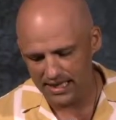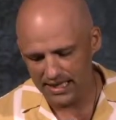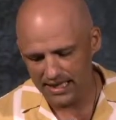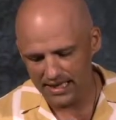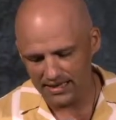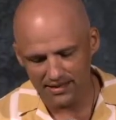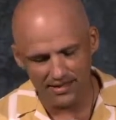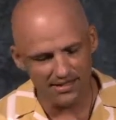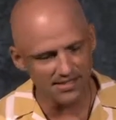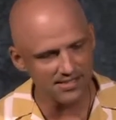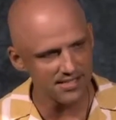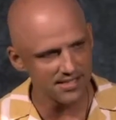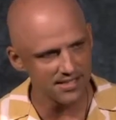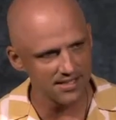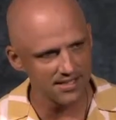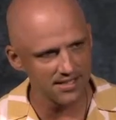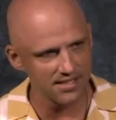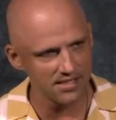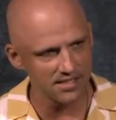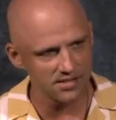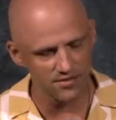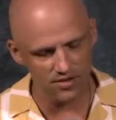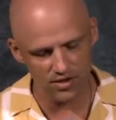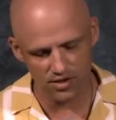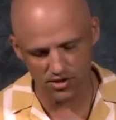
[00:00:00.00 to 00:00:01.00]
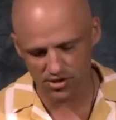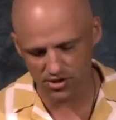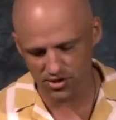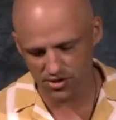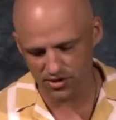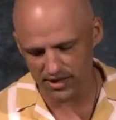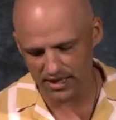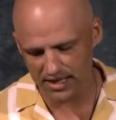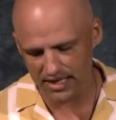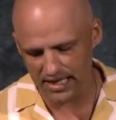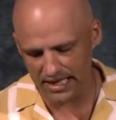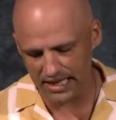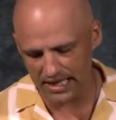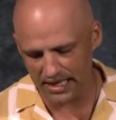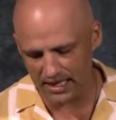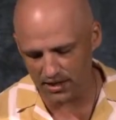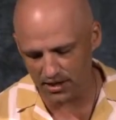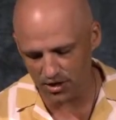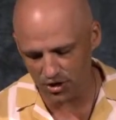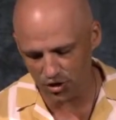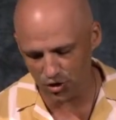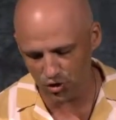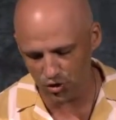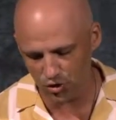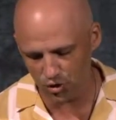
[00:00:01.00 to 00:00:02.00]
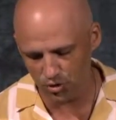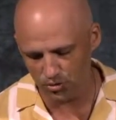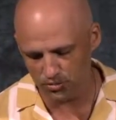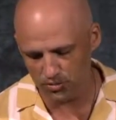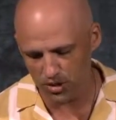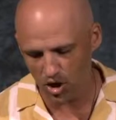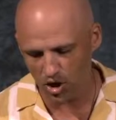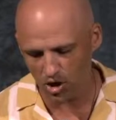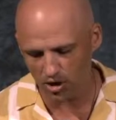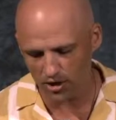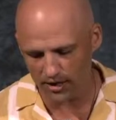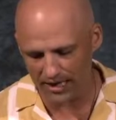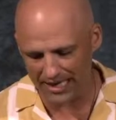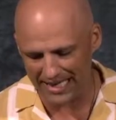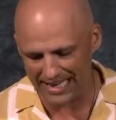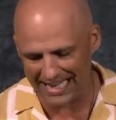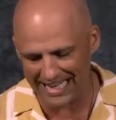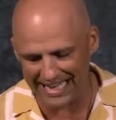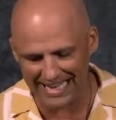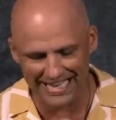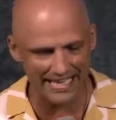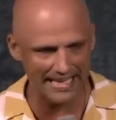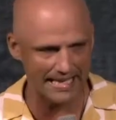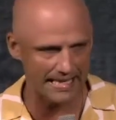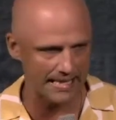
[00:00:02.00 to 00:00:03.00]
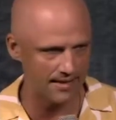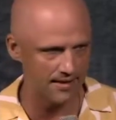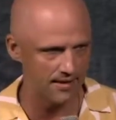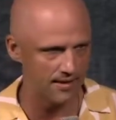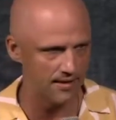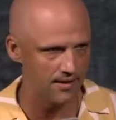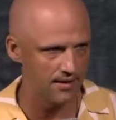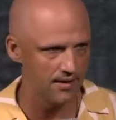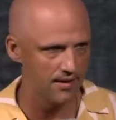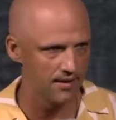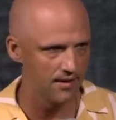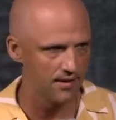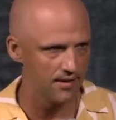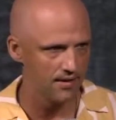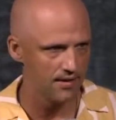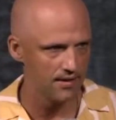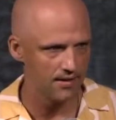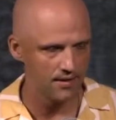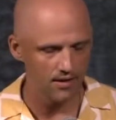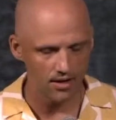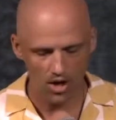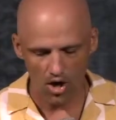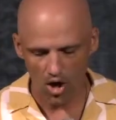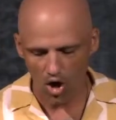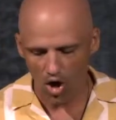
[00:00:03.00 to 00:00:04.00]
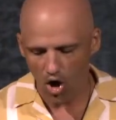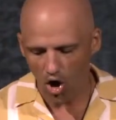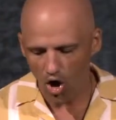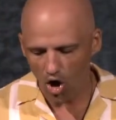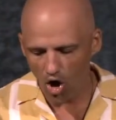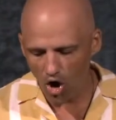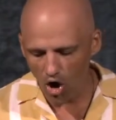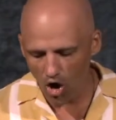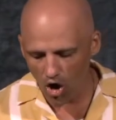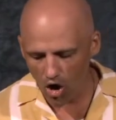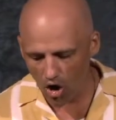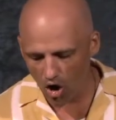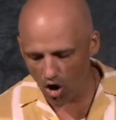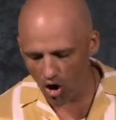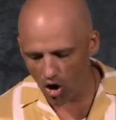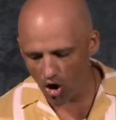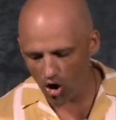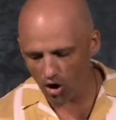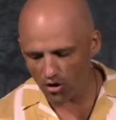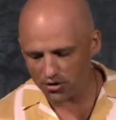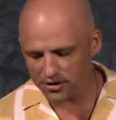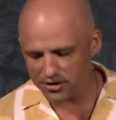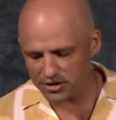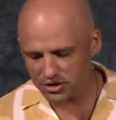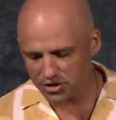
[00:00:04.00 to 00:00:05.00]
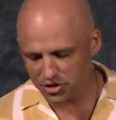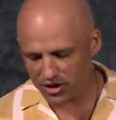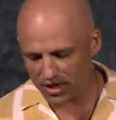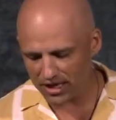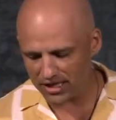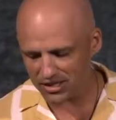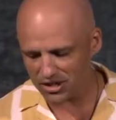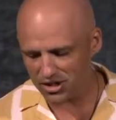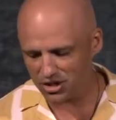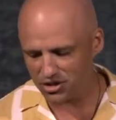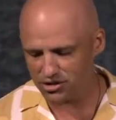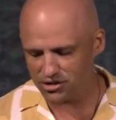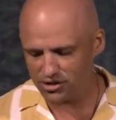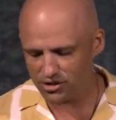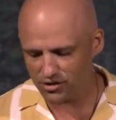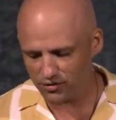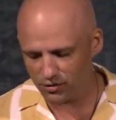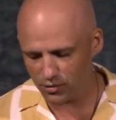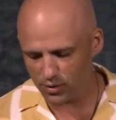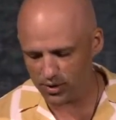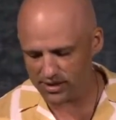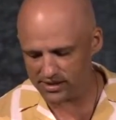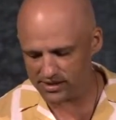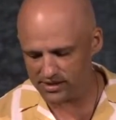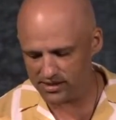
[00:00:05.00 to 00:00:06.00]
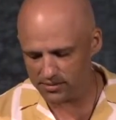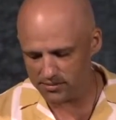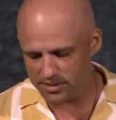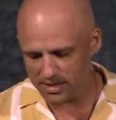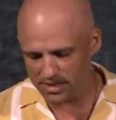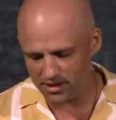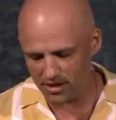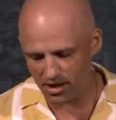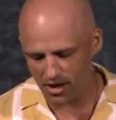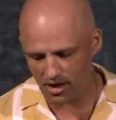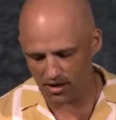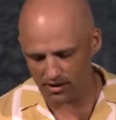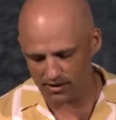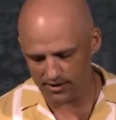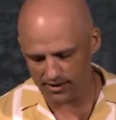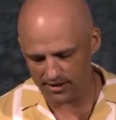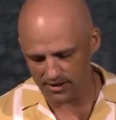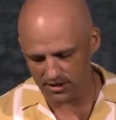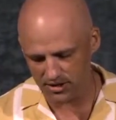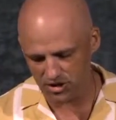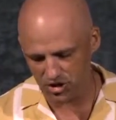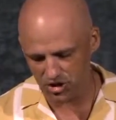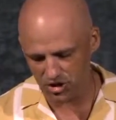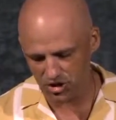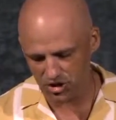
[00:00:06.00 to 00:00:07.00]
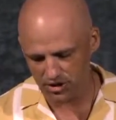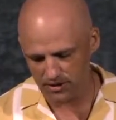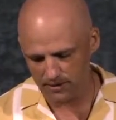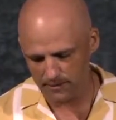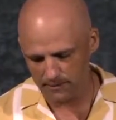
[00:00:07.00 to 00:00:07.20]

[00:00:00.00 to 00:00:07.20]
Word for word: Listen to this, verse 3, in whom are hidden all the treasures of wisdom and knowledge.